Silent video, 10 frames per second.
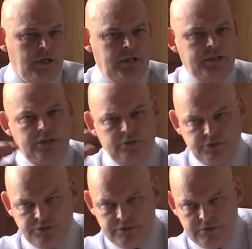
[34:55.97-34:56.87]
And then
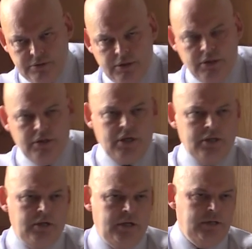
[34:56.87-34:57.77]
there's the,
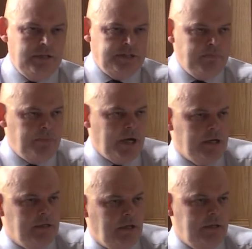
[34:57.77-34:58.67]
a dip back,